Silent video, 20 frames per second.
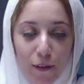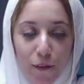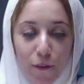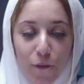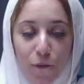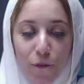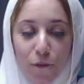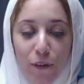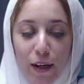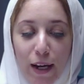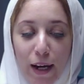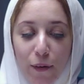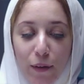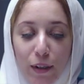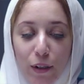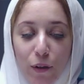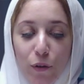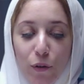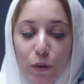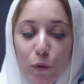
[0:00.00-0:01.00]

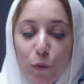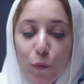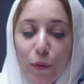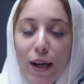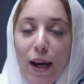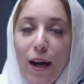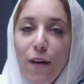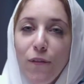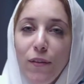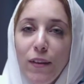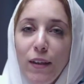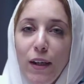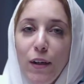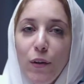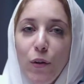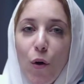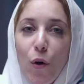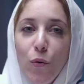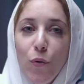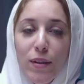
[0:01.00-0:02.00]
Very good. We have
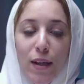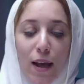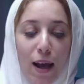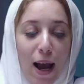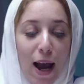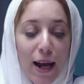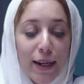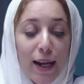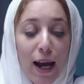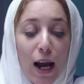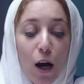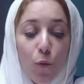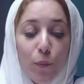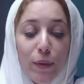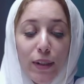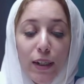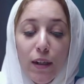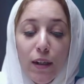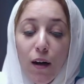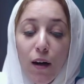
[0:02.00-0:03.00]
3 rows. And how
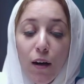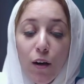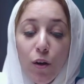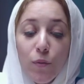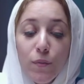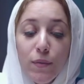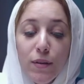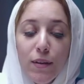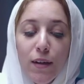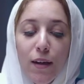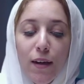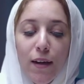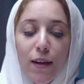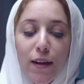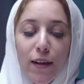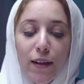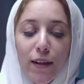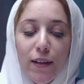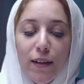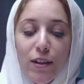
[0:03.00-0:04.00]
many columns?
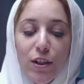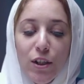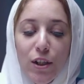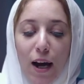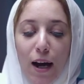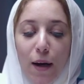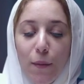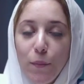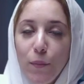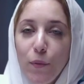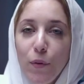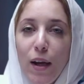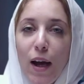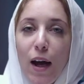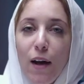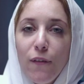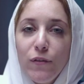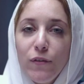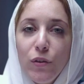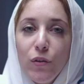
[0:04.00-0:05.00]
Good job. We
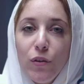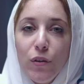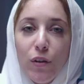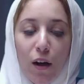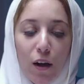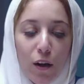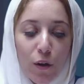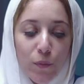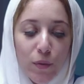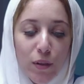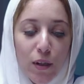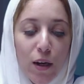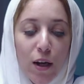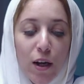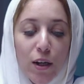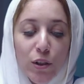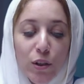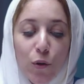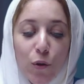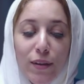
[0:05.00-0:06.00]
have 2 columns.
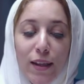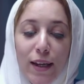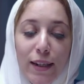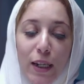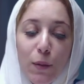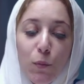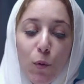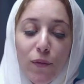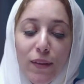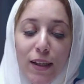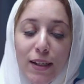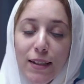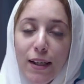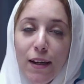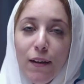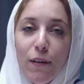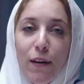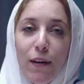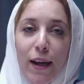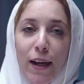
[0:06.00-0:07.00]
So the name of this
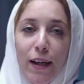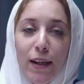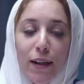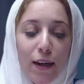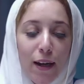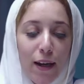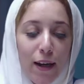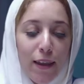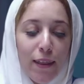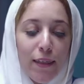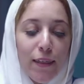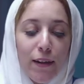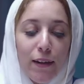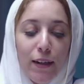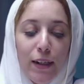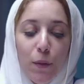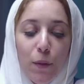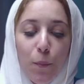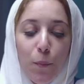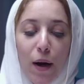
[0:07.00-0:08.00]
array,
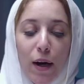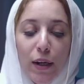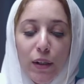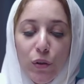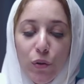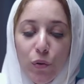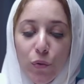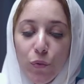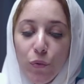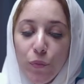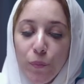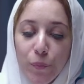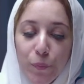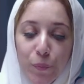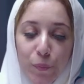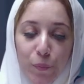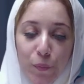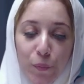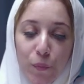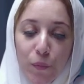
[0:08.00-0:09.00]
3 by 2.
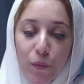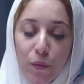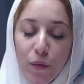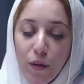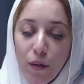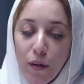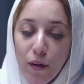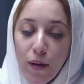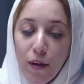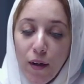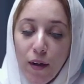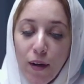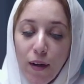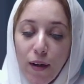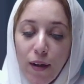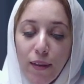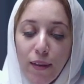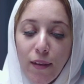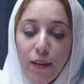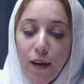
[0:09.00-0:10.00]

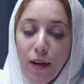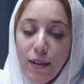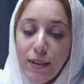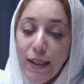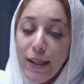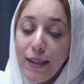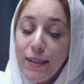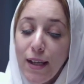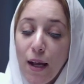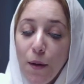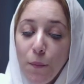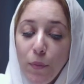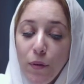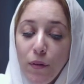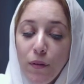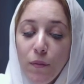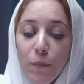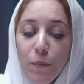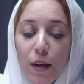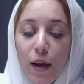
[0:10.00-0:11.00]
The last
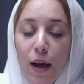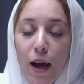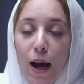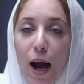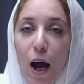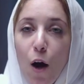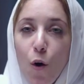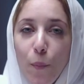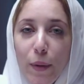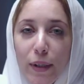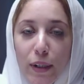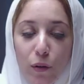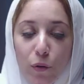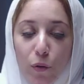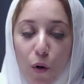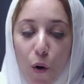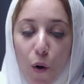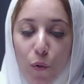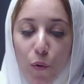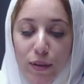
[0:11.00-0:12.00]
example. How many
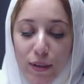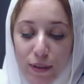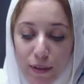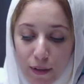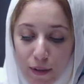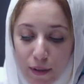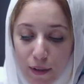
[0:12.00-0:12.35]
rows?